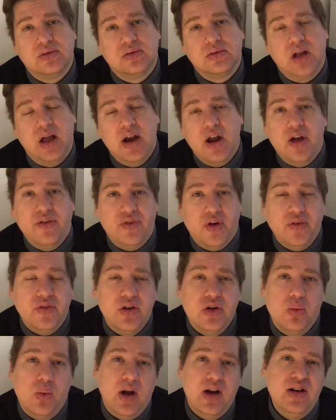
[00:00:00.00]
And I've
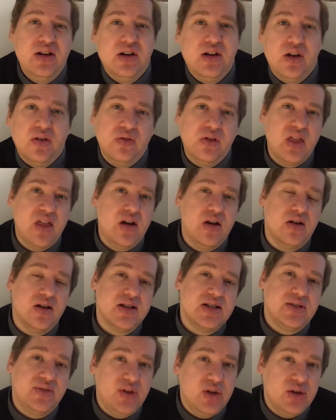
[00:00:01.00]
often wondered over the
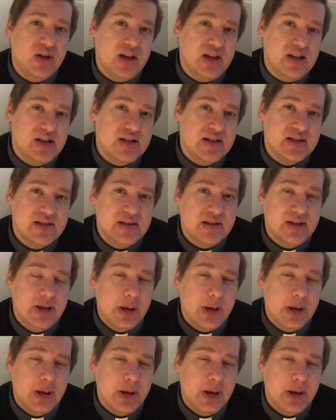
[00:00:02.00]
last few days,